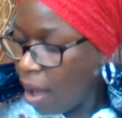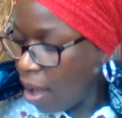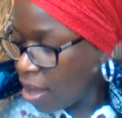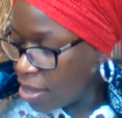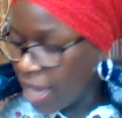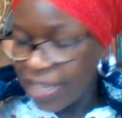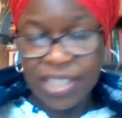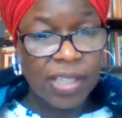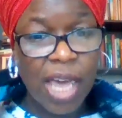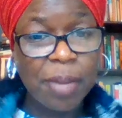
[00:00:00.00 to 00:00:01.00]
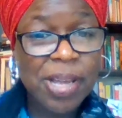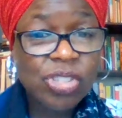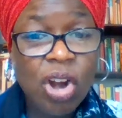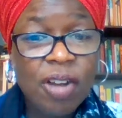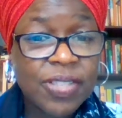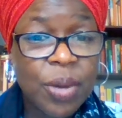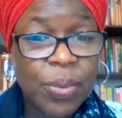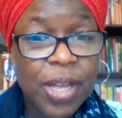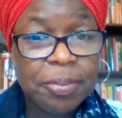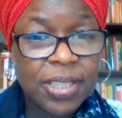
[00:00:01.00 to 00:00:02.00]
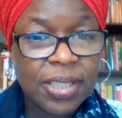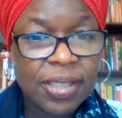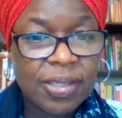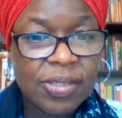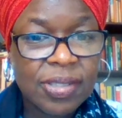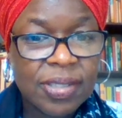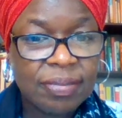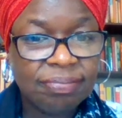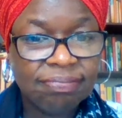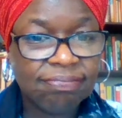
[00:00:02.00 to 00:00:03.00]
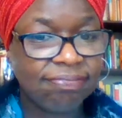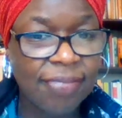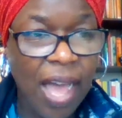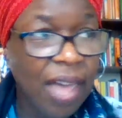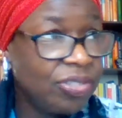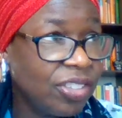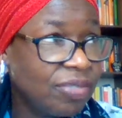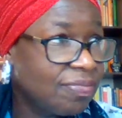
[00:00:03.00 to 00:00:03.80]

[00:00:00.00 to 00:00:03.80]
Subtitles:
I get a lot of my scarves that way because I think